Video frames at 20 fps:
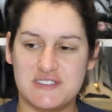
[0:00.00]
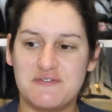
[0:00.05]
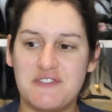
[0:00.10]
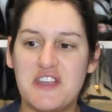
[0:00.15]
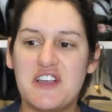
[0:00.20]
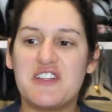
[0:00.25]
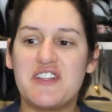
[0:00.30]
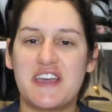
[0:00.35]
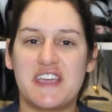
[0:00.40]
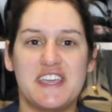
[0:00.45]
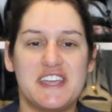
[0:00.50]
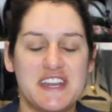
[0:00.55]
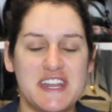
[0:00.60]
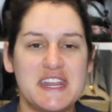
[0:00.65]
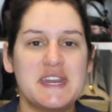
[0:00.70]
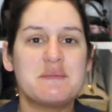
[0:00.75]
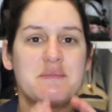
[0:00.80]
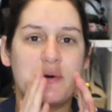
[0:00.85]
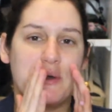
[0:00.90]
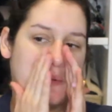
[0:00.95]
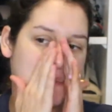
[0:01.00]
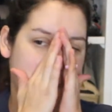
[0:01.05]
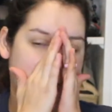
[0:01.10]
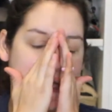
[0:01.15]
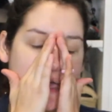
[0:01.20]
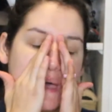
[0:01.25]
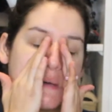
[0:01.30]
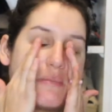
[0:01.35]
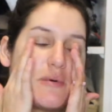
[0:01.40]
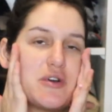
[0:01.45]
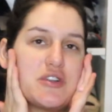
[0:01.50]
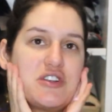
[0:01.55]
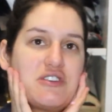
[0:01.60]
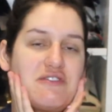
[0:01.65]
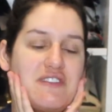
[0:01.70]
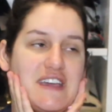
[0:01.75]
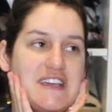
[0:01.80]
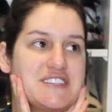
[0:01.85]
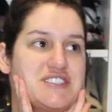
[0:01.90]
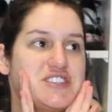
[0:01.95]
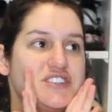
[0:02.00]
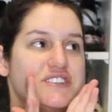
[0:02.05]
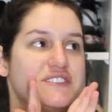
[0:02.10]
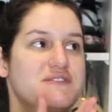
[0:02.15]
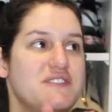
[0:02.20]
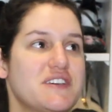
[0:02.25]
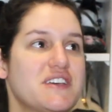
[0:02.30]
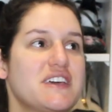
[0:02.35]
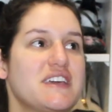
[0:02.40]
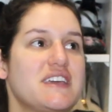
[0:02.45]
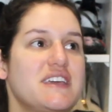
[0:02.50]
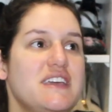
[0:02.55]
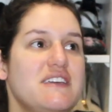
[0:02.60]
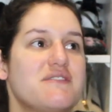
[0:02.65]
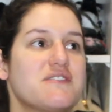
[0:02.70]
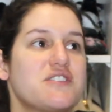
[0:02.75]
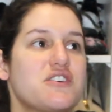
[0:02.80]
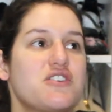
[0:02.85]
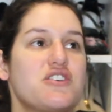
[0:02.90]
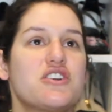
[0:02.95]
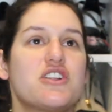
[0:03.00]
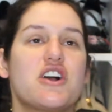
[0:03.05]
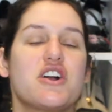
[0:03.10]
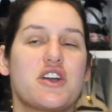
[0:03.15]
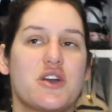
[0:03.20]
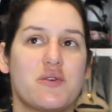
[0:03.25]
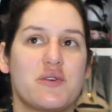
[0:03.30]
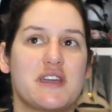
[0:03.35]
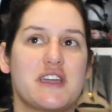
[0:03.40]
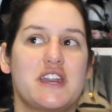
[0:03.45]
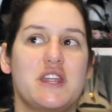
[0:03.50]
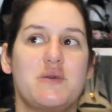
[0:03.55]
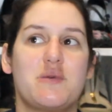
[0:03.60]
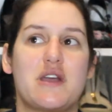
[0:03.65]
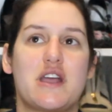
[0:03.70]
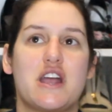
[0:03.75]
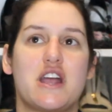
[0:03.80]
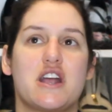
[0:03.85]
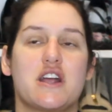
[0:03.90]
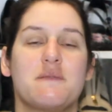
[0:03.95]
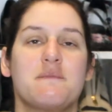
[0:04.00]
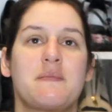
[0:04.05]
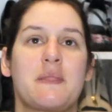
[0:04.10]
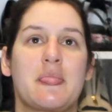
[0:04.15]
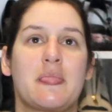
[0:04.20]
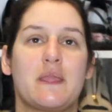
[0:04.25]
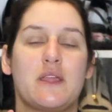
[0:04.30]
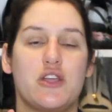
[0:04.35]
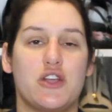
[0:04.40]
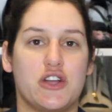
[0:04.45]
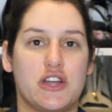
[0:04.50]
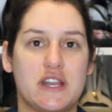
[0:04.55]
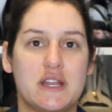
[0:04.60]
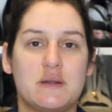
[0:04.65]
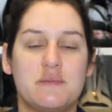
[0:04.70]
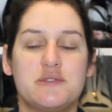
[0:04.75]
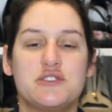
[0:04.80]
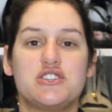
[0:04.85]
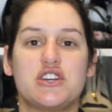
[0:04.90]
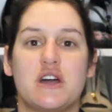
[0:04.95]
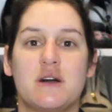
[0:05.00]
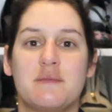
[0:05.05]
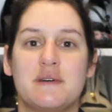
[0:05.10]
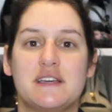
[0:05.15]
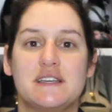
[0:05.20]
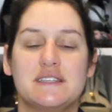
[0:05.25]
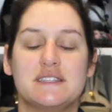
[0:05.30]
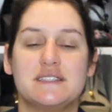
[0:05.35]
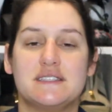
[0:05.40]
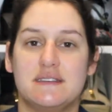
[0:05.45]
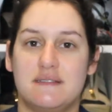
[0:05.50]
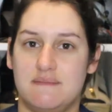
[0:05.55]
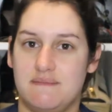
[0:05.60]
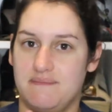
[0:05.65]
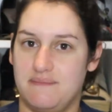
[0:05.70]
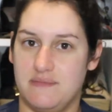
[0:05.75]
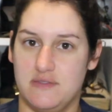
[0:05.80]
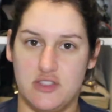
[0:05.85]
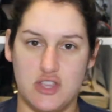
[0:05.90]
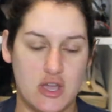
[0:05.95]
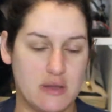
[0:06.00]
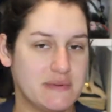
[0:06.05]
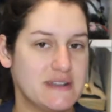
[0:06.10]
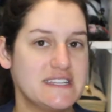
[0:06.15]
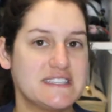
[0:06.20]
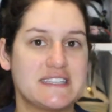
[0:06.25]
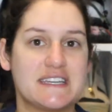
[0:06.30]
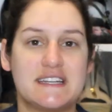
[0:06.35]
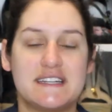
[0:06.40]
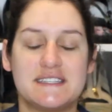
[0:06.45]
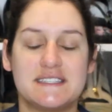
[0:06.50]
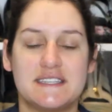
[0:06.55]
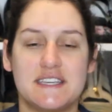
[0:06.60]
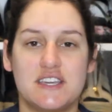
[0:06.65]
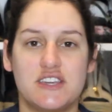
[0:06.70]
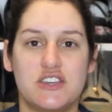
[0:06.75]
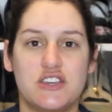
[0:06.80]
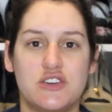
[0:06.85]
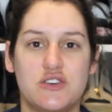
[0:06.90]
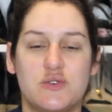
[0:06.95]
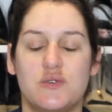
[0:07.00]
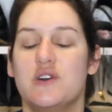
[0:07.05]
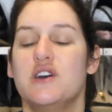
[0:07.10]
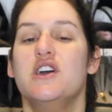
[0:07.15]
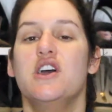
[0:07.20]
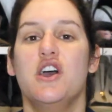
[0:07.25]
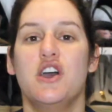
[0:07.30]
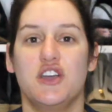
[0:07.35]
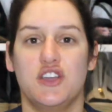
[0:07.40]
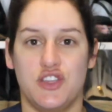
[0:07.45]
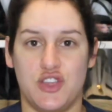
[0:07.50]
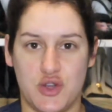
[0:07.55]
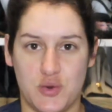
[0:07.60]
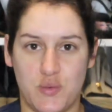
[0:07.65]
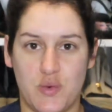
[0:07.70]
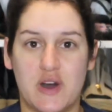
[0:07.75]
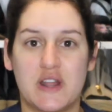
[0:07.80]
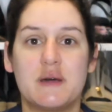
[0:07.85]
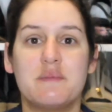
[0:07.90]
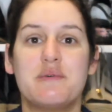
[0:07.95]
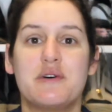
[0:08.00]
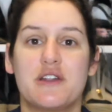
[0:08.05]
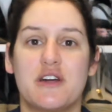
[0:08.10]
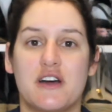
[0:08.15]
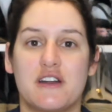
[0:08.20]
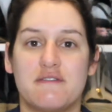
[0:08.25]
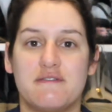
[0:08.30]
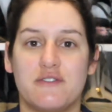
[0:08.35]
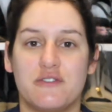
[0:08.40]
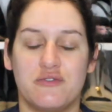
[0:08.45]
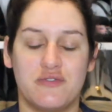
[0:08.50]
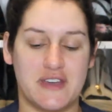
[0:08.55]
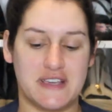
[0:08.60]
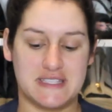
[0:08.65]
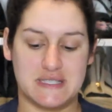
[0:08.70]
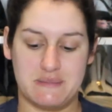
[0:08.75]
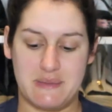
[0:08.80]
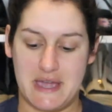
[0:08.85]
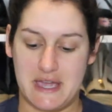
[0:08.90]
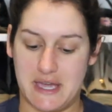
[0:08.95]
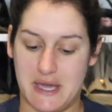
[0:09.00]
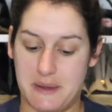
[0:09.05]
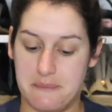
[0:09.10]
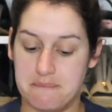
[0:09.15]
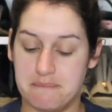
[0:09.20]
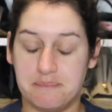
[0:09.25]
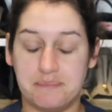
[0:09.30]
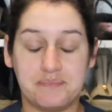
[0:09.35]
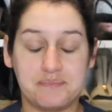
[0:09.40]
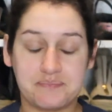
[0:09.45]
feel like you need to put makeup on your face. You just feel like even though you're not going anywhere, you're in your pajamas, nobody's gonna see you, you want to put on a full face of makeup.